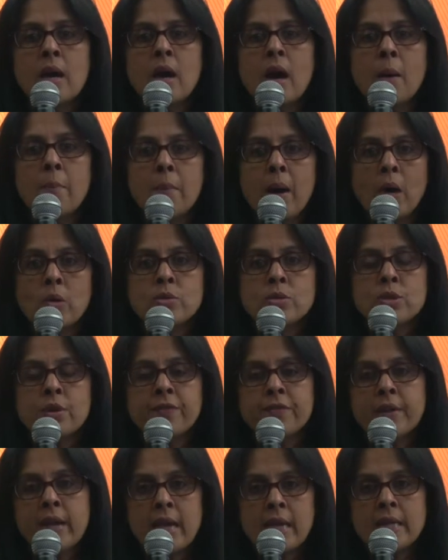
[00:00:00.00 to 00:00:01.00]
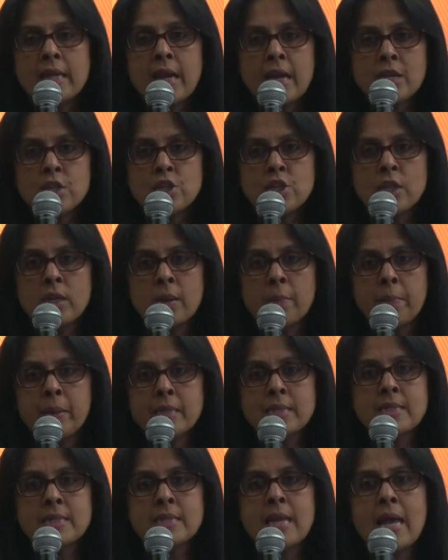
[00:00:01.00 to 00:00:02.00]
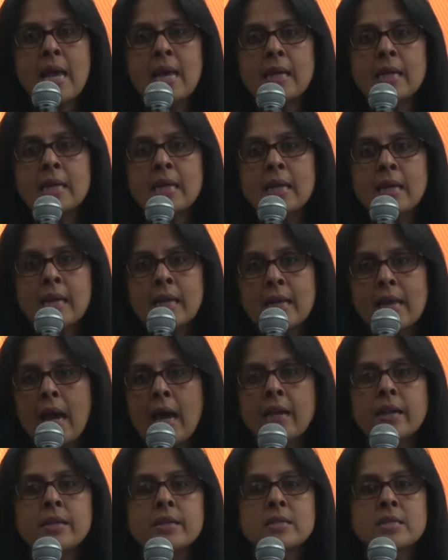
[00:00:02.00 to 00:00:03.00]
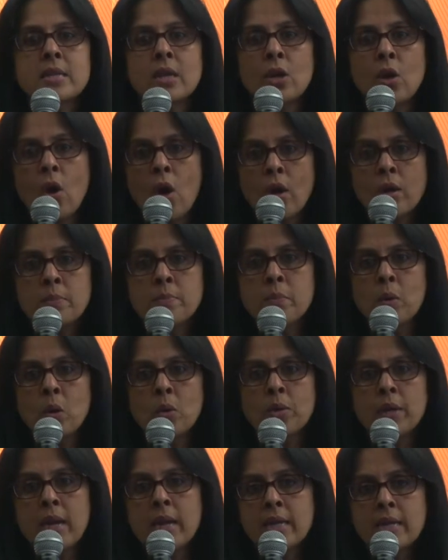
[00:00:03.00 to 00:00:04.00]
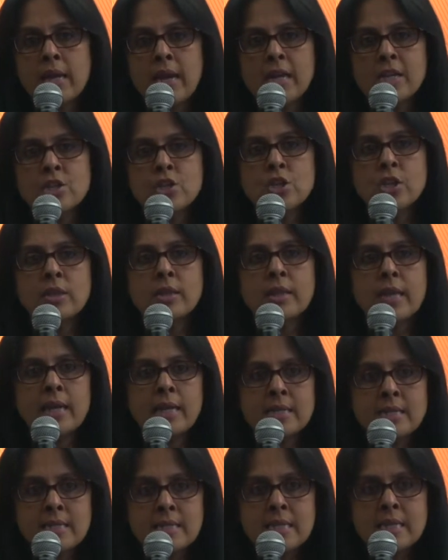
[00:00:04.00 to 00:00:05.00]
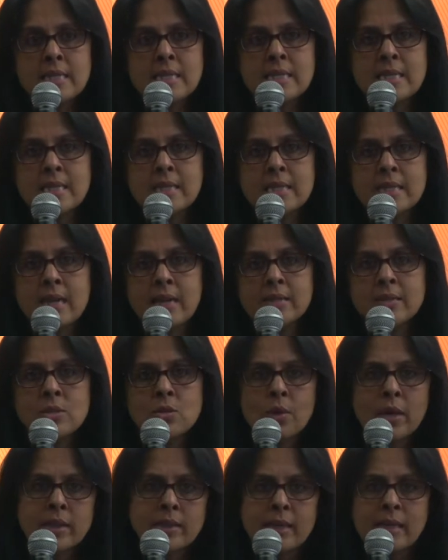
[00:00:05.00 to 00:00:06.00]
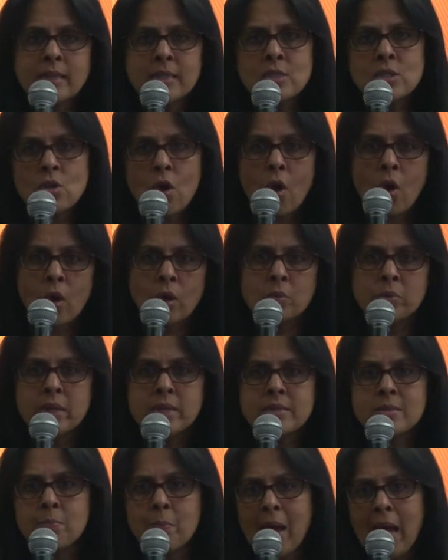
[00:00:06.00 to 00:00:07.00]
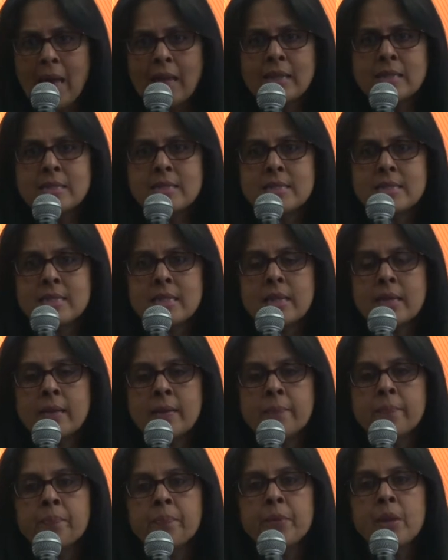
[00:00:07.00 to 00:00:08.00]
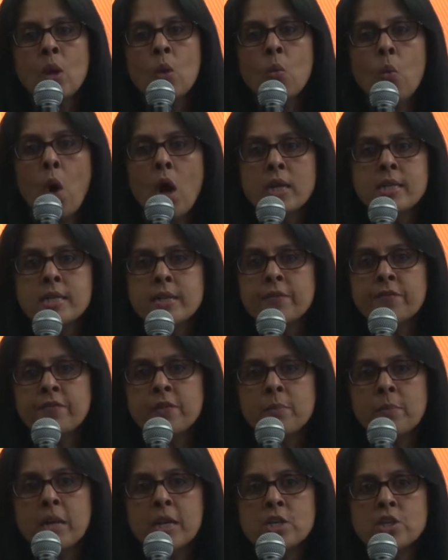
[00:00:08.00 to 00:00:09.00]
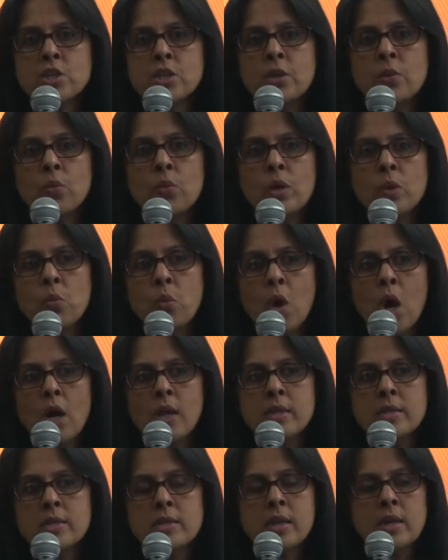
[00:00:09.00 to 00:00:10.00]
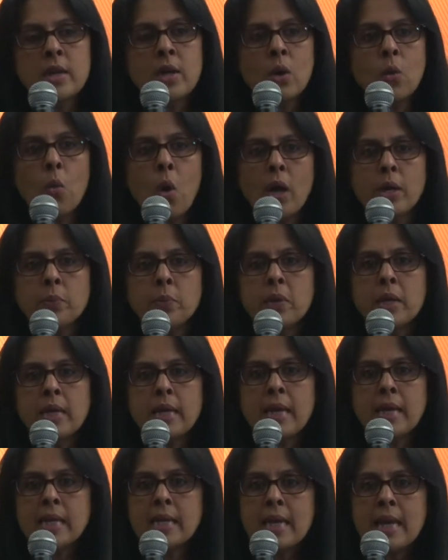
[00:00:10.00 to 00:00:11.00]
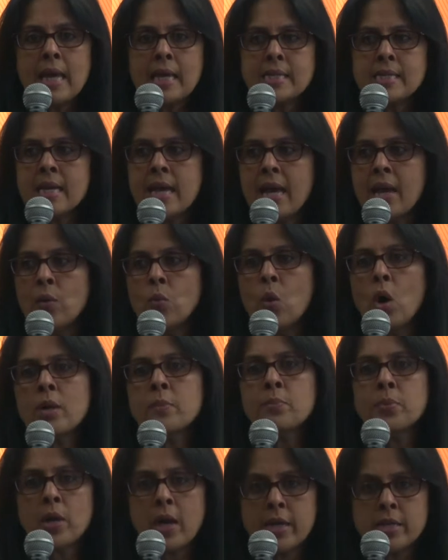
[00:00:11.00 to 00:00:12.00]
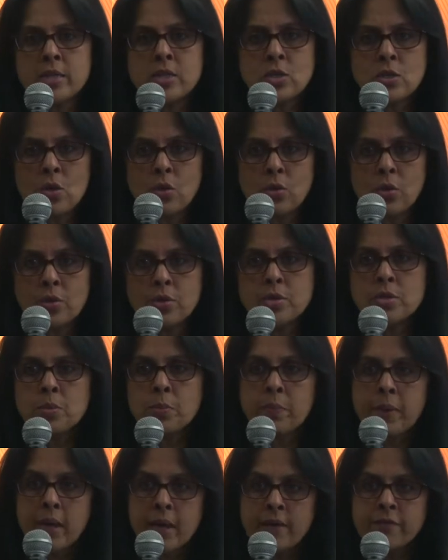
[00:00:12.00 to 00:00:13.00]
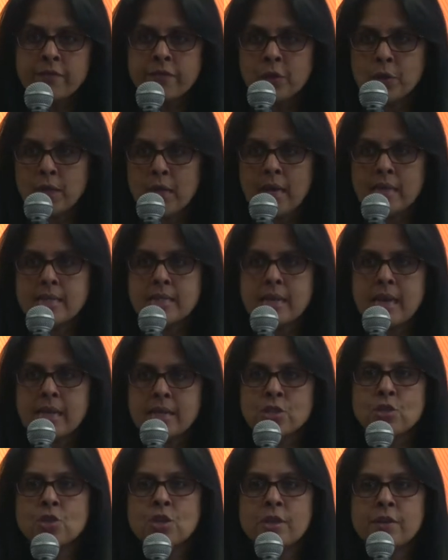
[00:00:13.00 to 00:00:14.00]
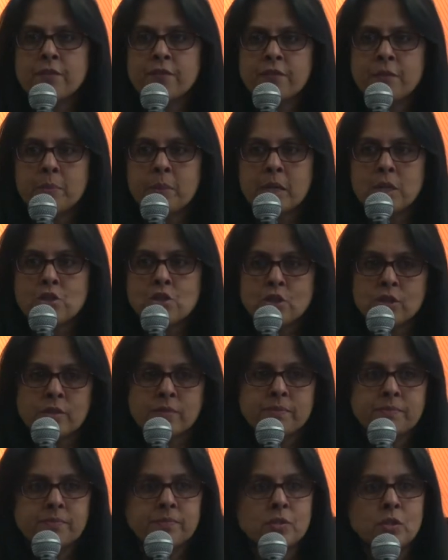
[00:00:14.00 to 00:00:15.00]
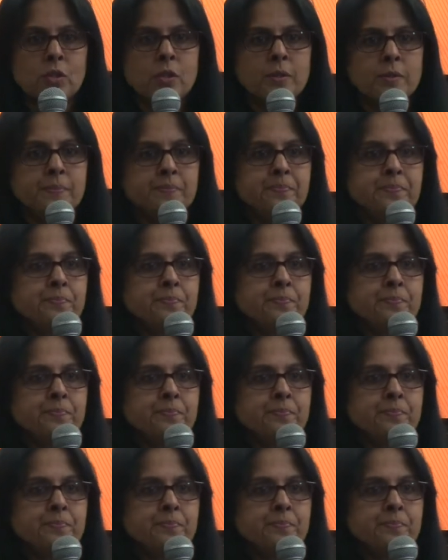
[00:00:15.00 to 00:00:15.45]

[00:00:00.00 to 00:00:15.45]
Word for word: amount of radiation. A PET scan carries a lot more radiation than a CT does. So I think it's always balancing what information information we want, what we can get, and what price you're going to pay for that extra information. So.